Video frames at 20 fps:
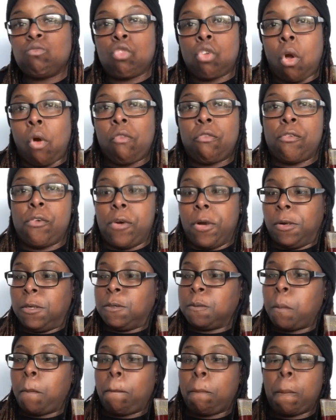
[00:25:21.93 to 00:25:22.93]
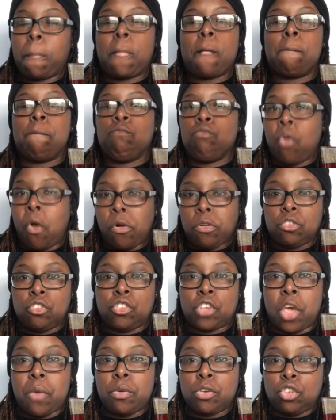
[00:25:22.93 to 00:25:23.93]
Go for it.
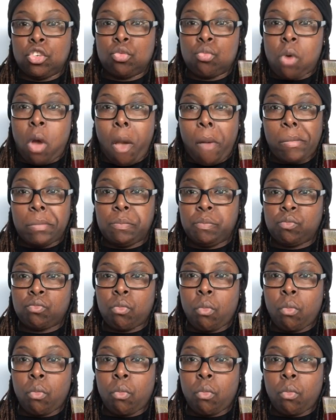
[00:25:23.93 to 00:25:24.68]
Say what you want.